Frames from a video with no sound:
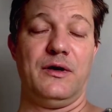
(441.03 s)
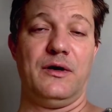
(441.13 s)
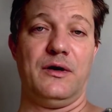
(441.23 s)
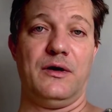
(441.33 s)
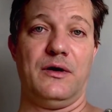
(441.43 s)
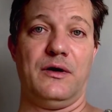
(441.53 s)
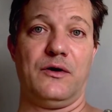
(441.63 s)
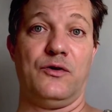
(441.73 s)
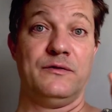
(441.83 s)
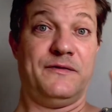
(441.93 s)

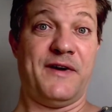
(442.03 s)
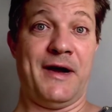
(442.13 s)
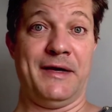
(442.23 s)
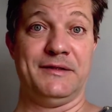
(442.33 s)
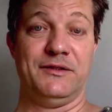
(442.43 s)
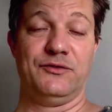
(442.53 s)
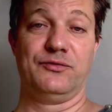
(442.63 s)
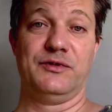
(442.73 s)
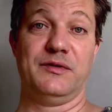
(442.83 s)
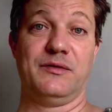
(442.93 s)
uh, confined
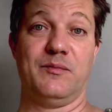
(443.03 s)
into the